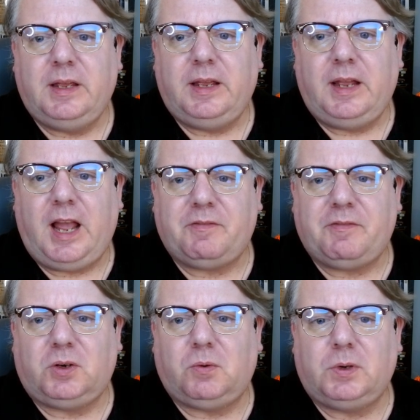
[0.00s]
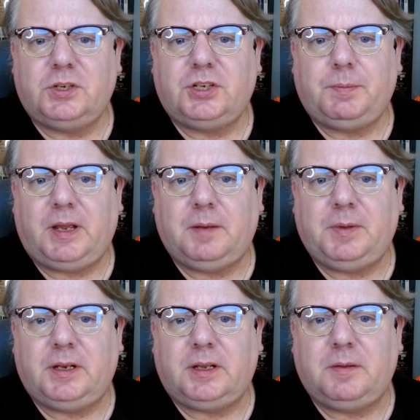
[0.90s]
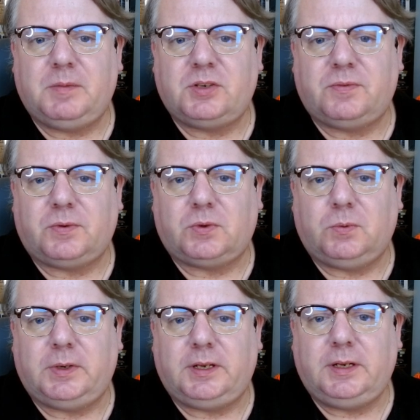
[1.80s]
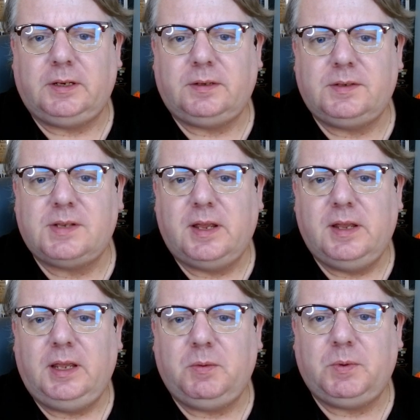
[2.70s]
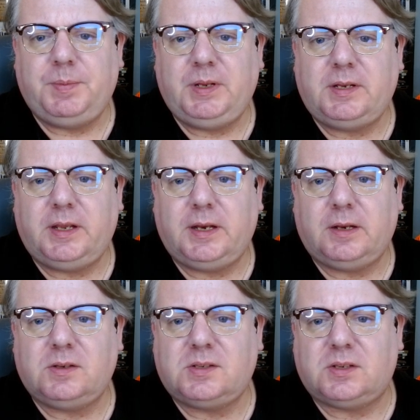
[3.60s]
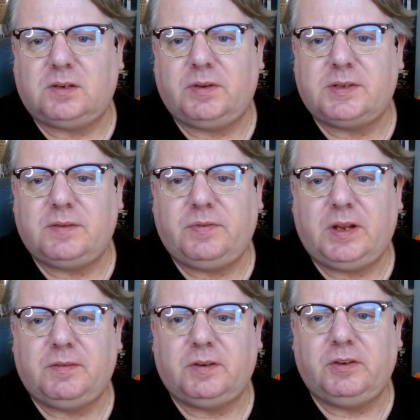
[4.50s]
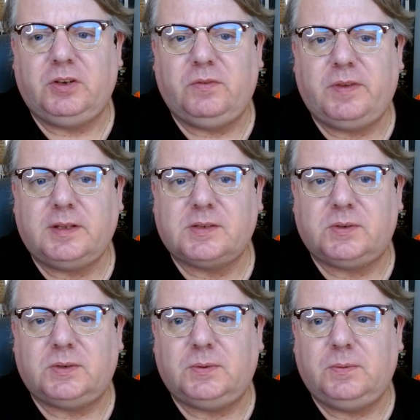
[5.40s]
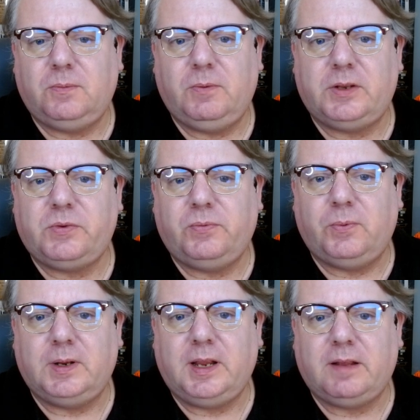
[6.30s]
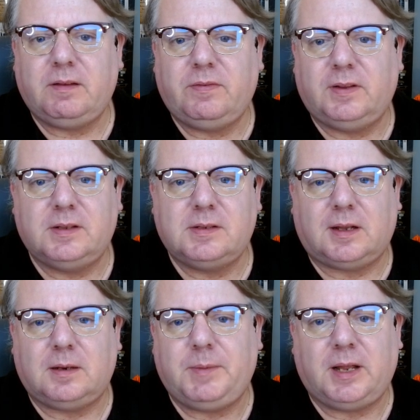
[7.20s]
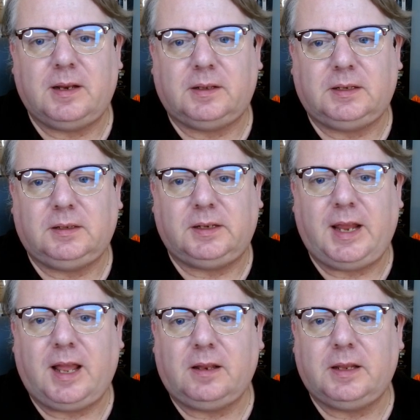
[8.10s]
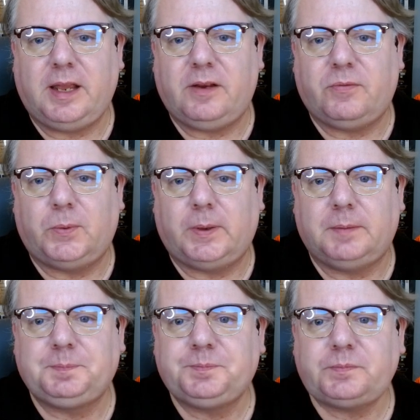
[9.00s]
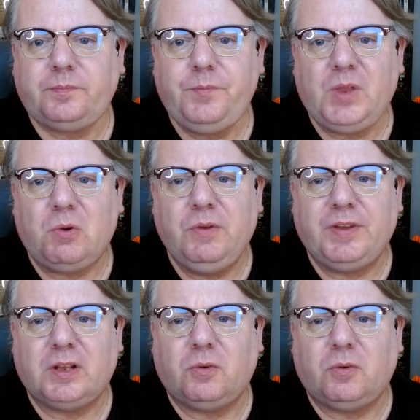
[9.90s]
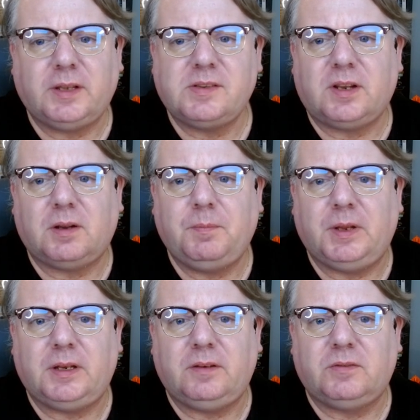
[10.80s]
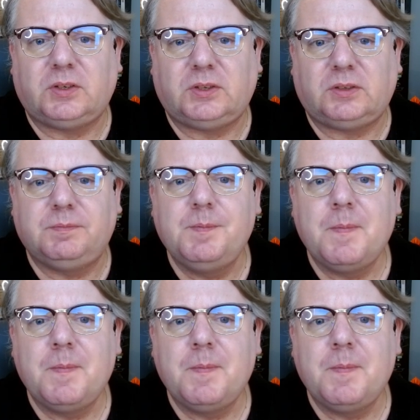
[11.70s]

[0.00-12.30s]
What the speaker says: After a warship had been in commission for 20 years, it would be taken out of service in favor of a new vessel, which would have the funds automatically allocated for it without the Reichstag being involved.